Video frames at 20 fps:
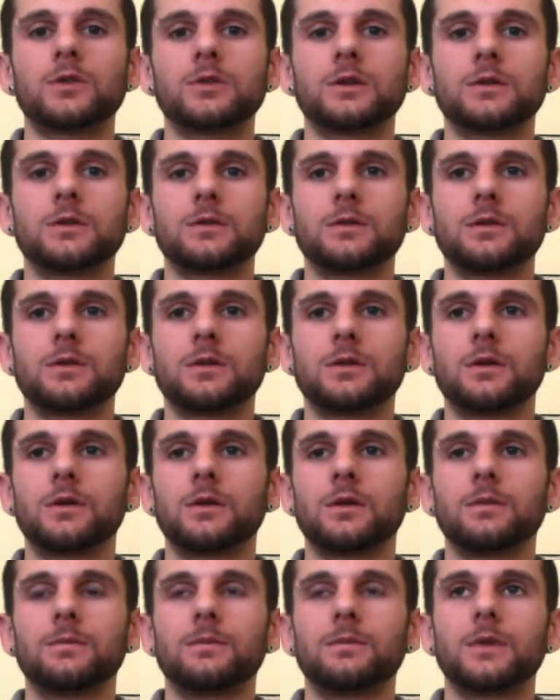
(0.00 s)
it,
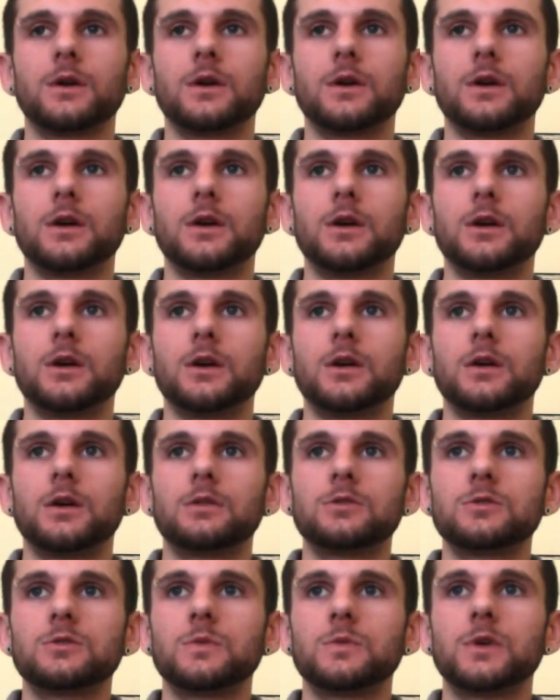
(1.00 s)

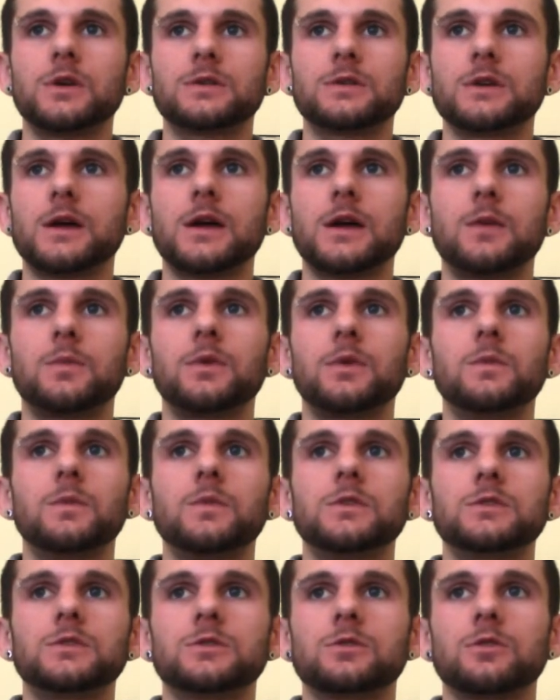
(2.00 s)
just because I happened to be
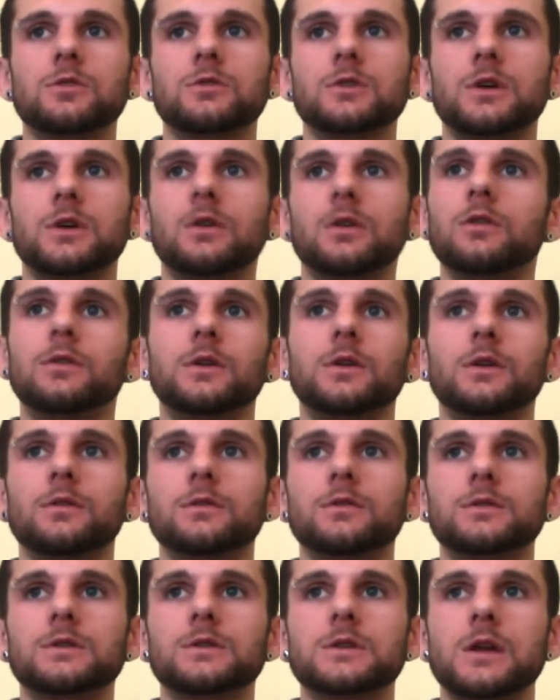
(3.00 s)
searching on there the
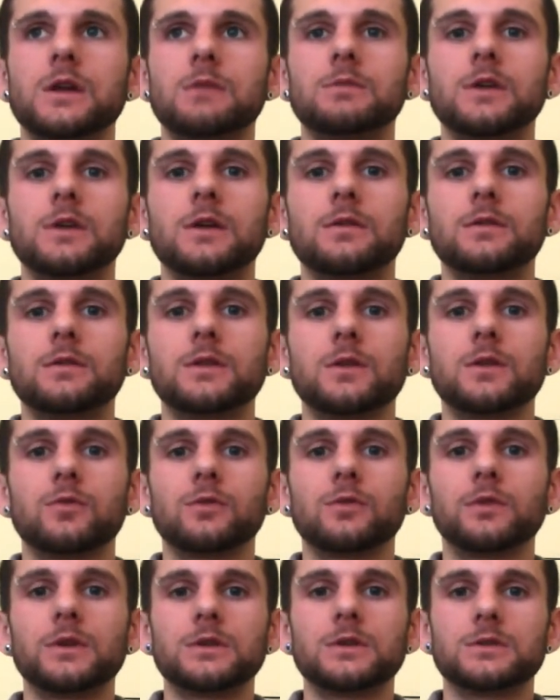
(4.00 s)
same day that they
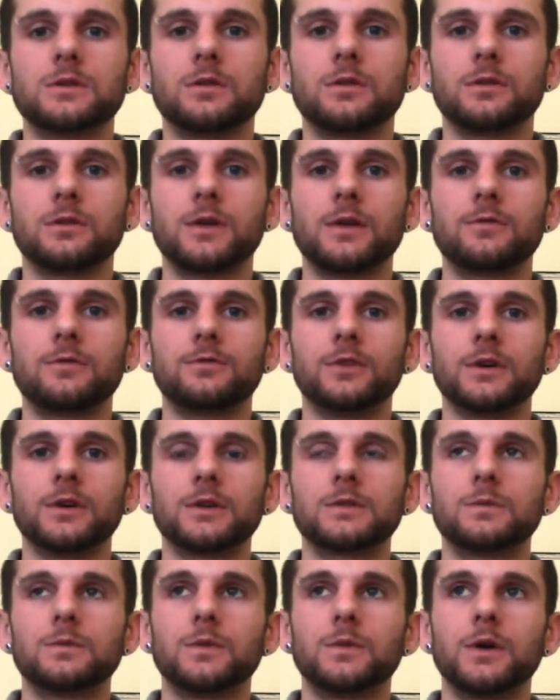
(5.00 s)
released it on
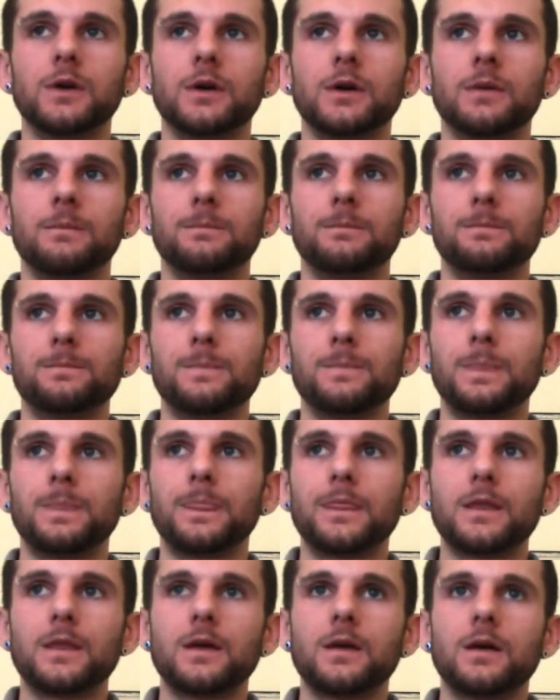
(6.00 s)
Netflix, but
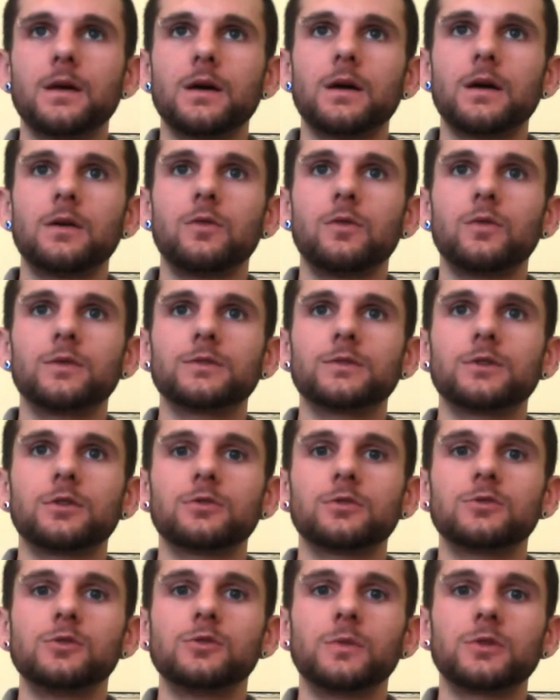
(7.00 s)
I don't want to talk
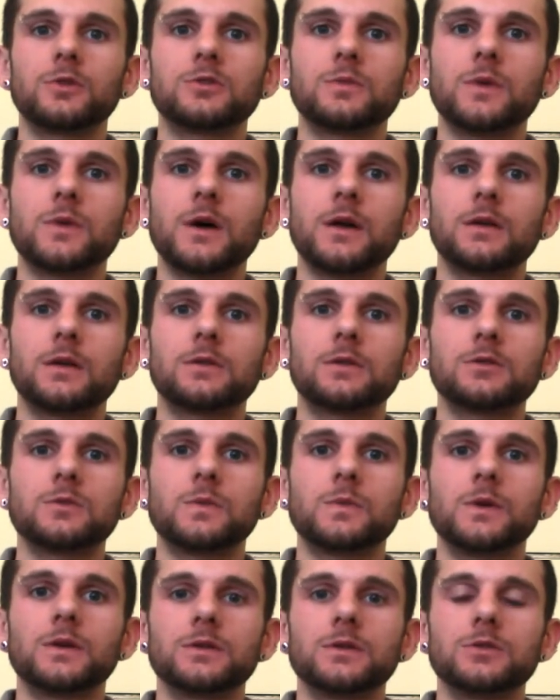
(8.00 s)
too much about it just
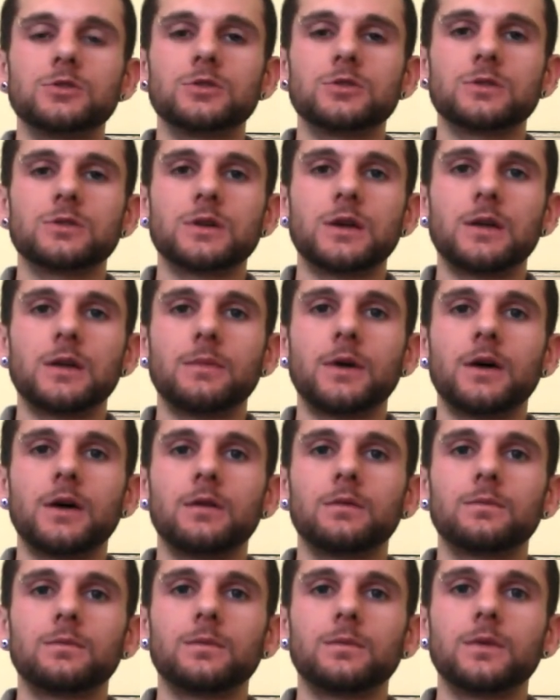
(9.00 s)
because it just came
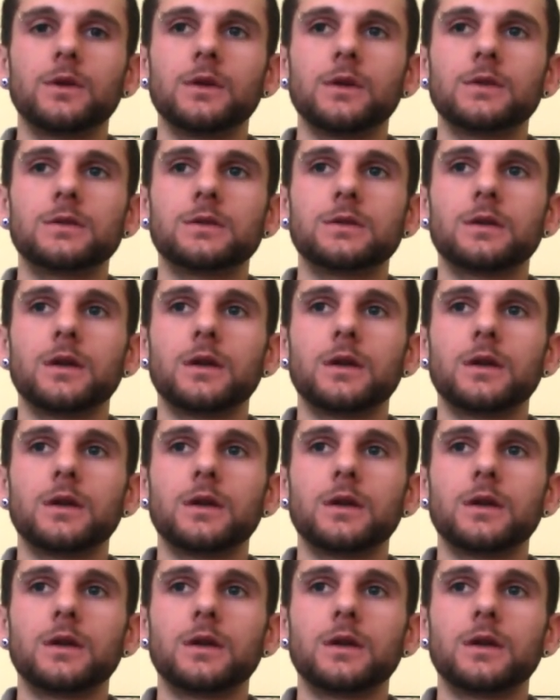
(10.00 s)
out, but it's